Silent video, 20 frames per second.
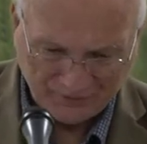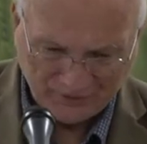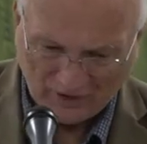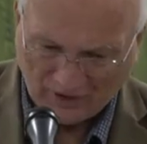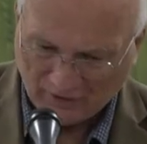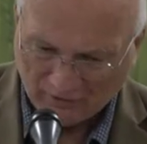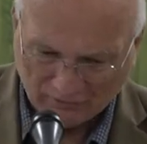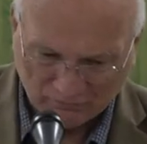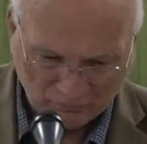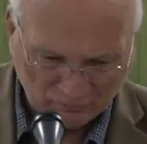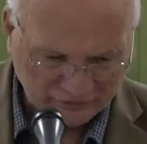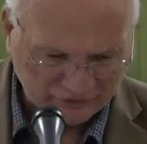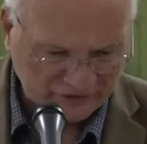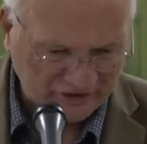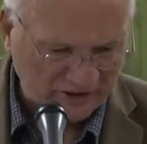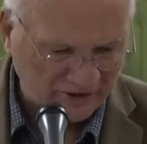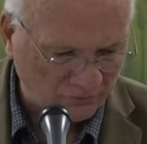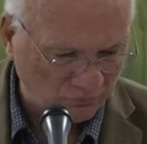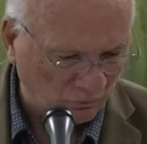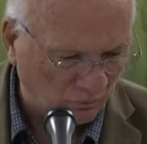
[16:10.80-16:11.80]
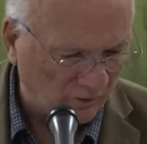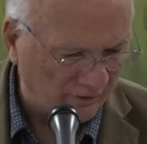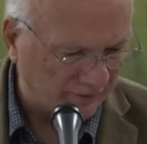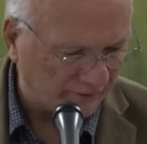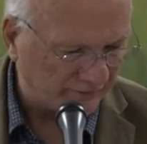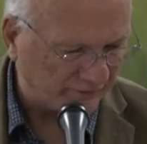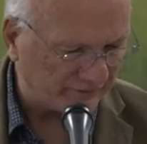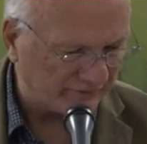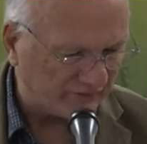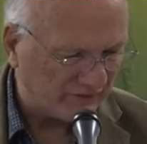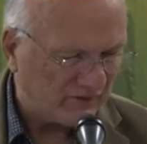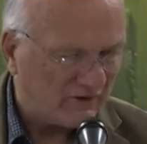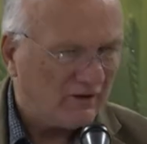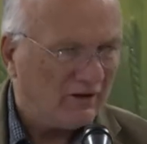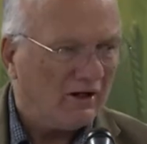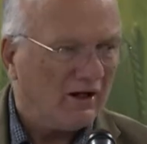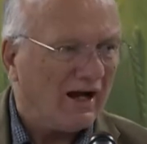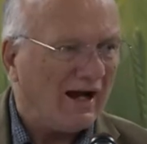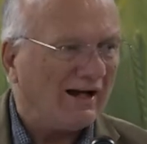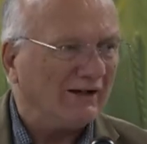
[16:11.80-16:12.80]
how satan works
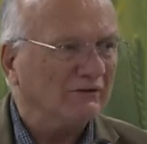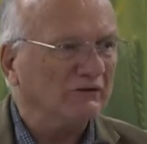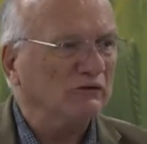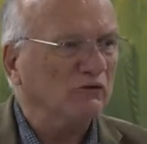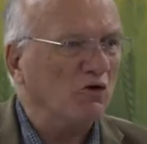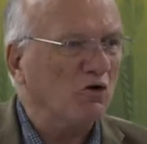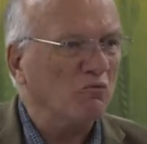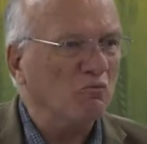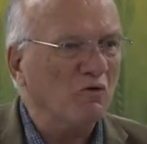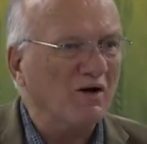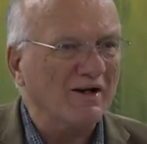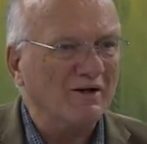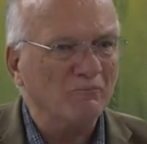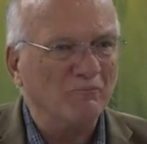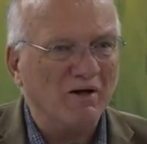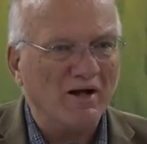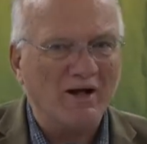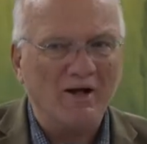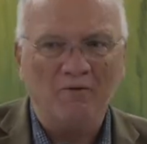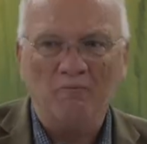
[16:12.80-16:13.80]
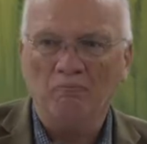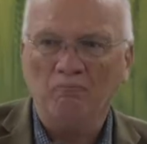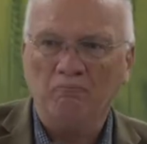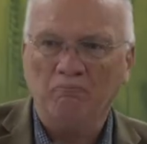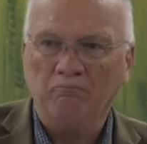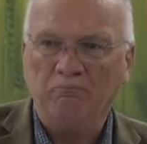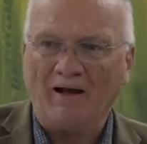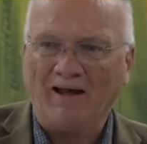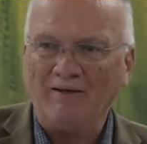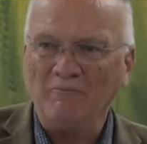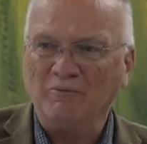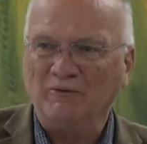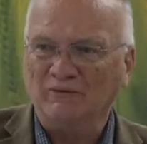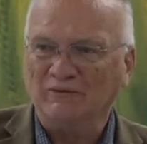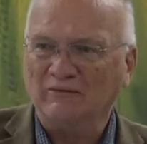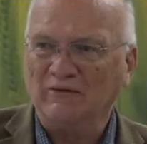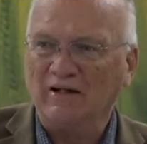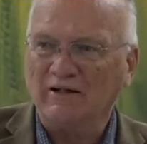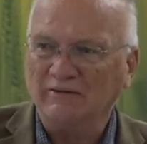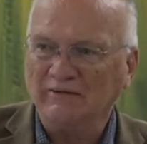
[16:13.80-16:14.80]
i was on one of my bible
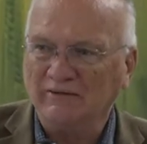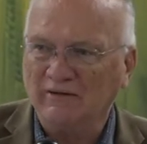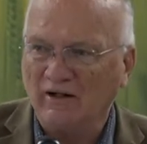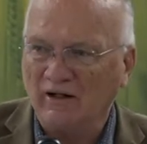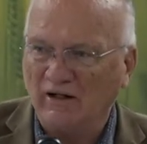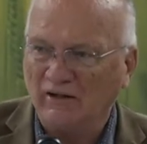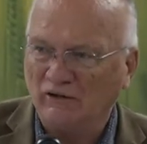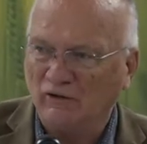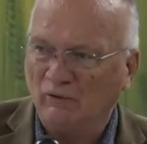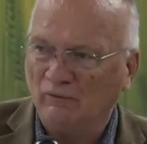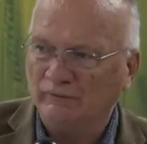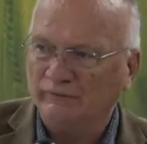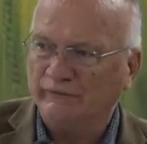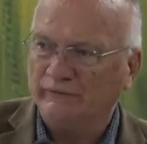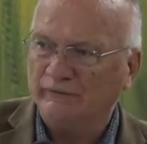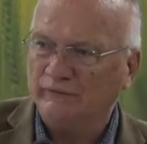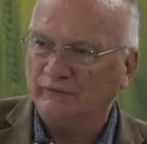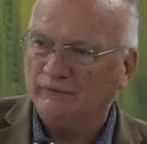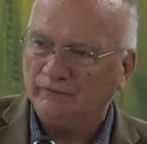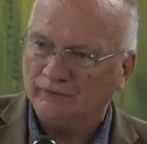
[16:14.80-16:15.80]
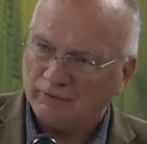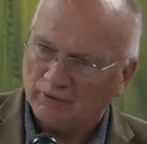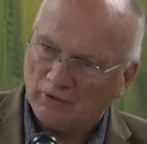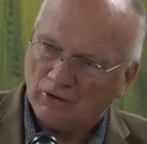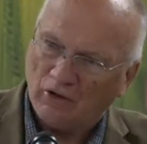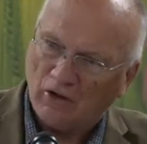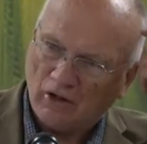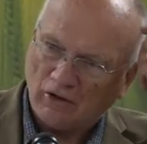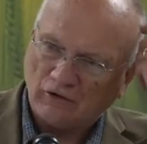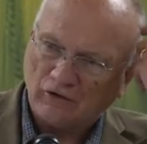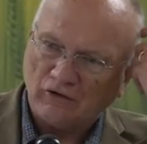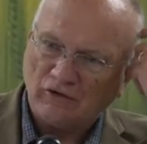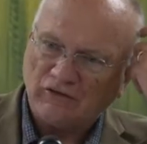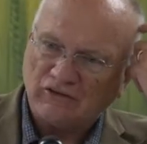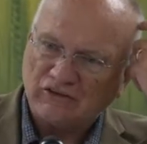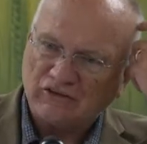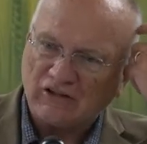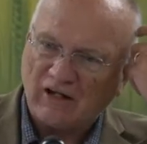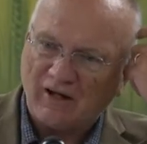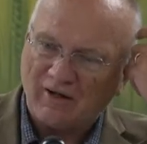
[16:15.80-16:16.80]
sites that i go to a good
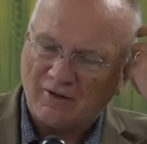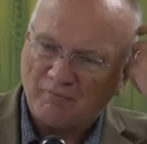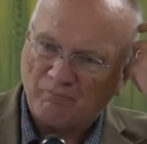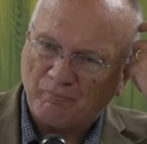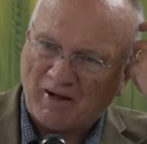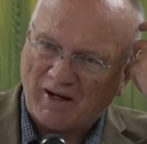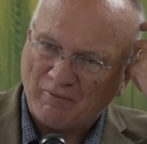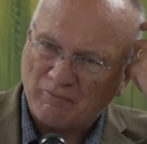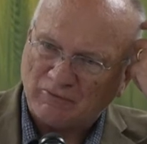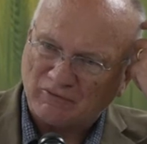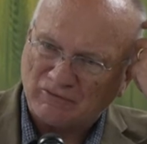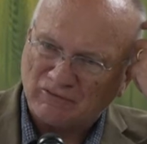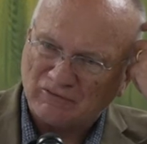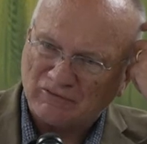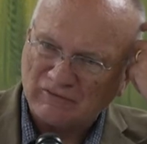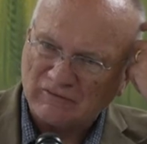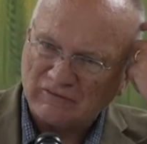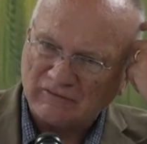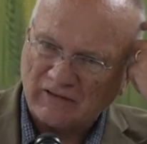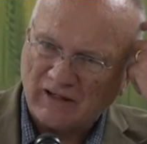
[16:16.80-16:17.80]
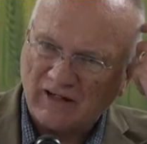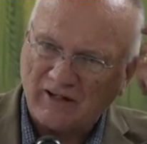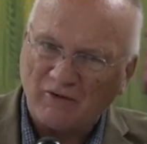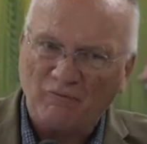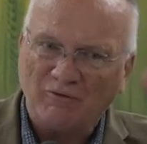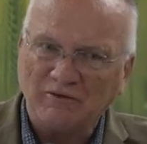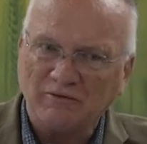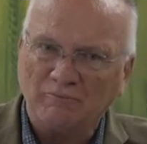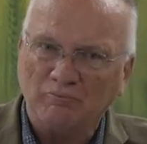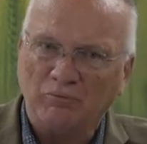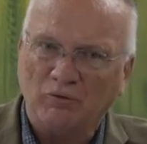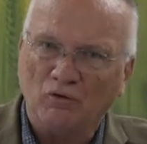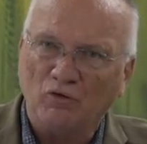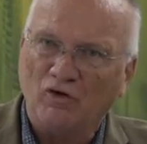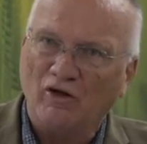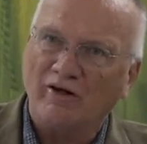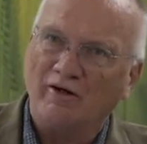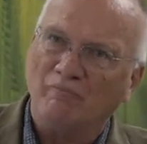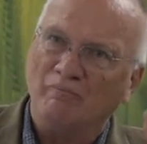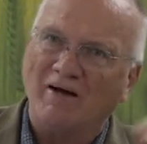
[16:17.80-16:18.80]
solid Bible site. It wasn't Blue
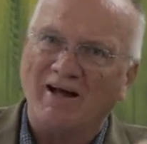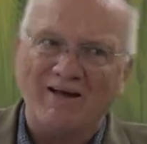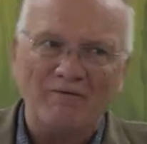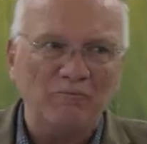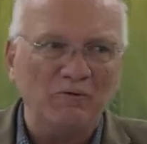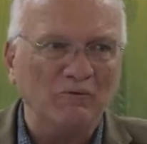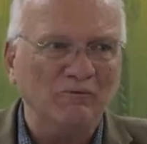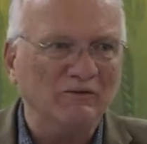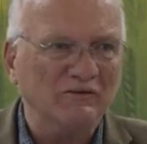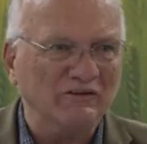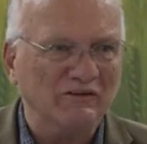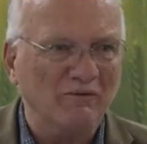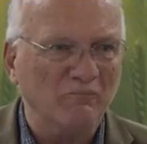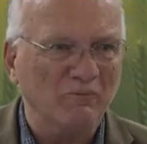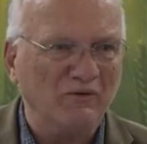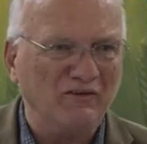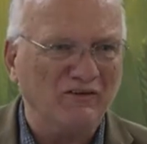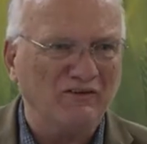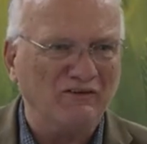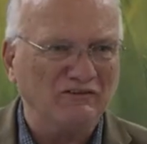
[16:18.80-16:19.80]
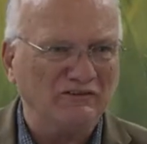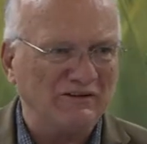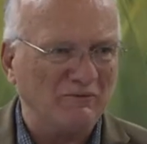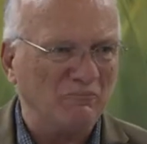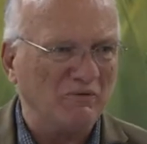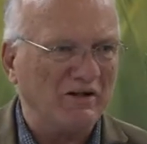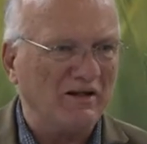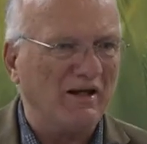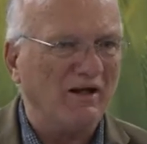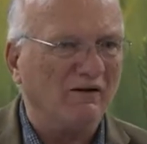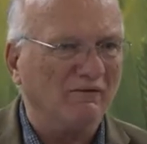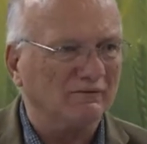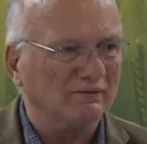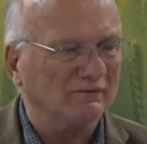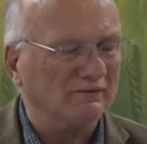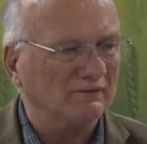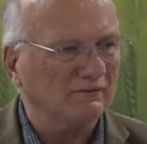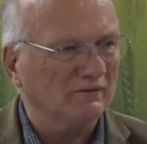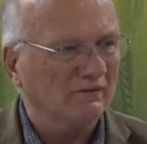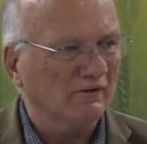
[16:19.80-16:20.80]
Letter Bible, it was somebody, somebody
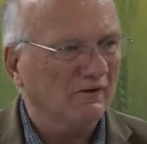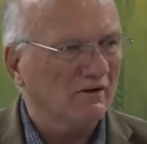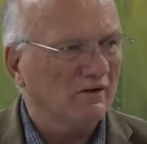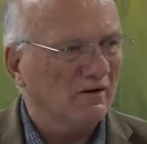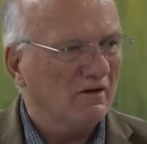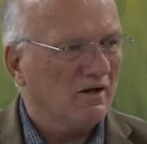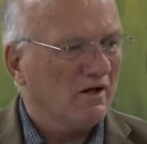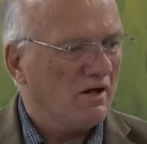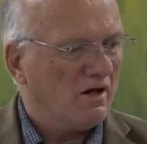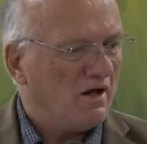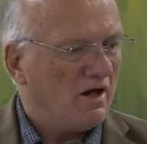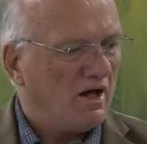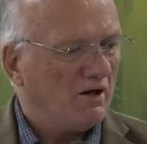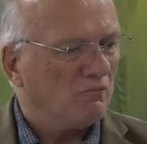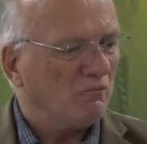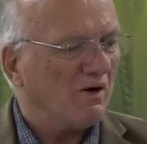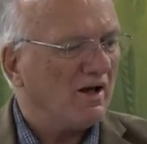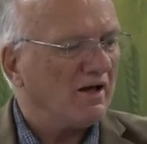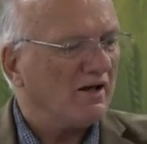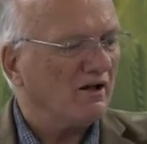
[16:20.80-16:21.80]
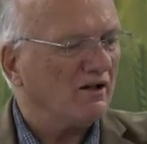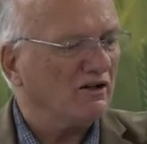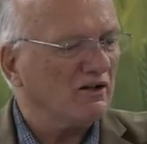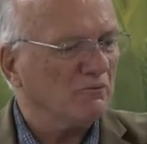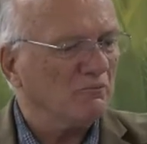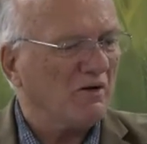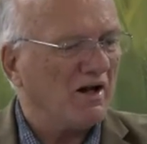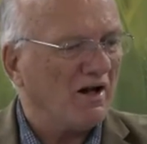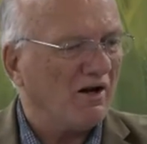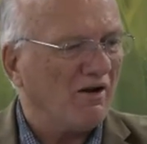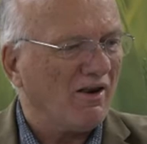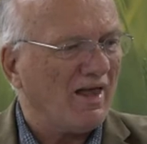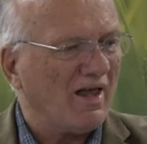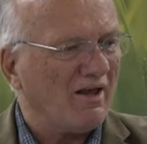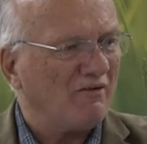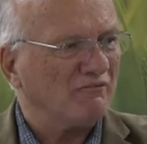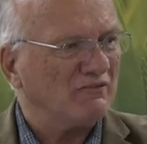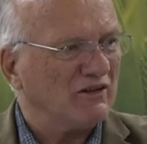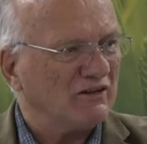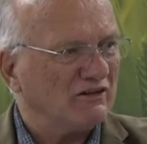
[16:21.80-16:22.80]
else. And right on to my
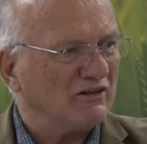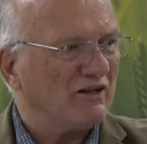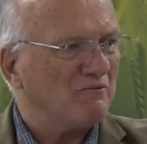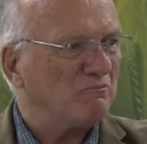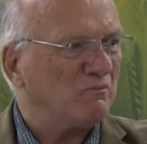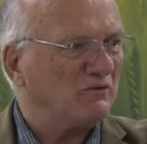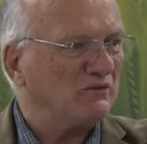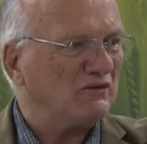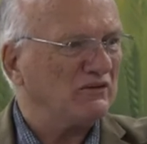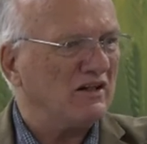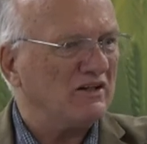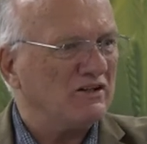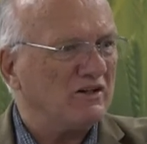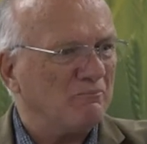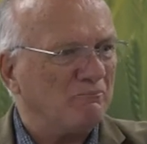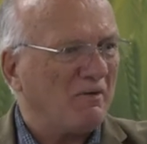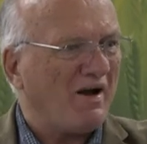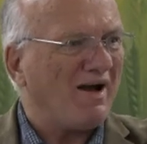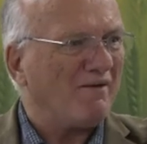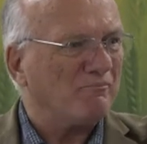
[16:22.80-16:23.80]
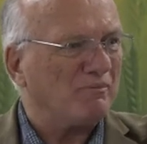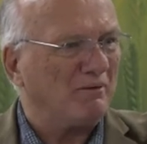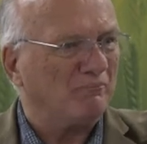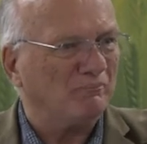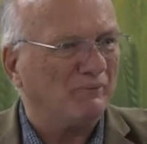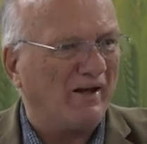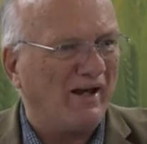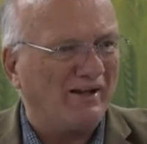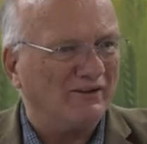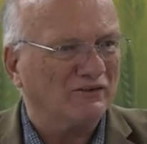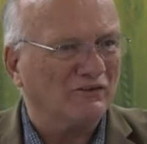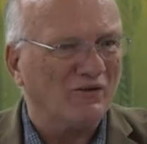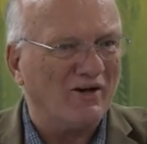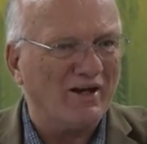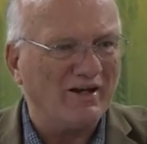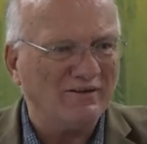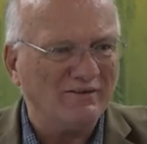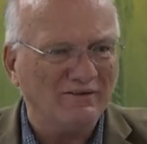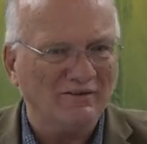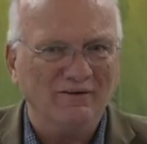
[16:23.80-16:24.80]
left, they, they send you pop up ads,
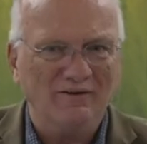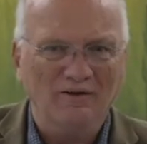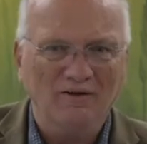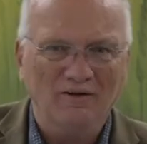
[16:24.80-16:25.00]
right?